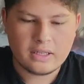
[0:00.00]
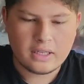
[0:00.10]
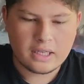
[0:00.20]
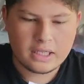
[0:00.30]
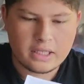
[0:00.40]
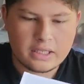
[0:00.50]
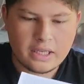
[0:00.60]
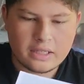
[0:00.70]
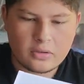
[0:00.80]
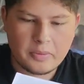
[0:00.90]
And,
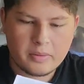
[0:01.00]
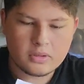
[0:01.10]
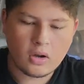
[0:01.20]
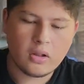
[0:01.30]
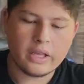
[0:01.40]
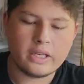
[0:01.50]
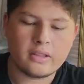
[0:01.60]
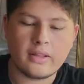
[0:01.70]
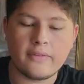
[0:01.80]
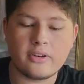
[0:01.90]
yeah, so pretty much all I need
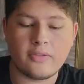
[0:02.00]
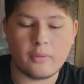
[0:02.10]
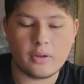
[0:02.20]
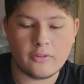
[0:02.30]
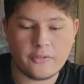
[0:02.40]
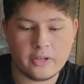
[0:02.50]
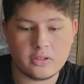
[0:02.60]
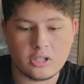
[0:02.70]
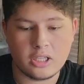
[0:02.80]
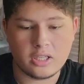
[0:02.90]
left if I want to
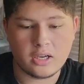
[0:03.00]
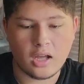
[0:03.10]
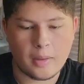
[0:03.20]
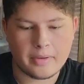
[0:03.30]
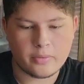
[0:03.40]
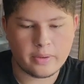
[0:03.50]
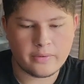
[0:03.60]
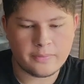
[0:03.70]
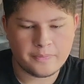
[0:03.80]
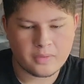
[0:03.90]
finish the common
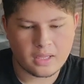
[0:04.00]
wave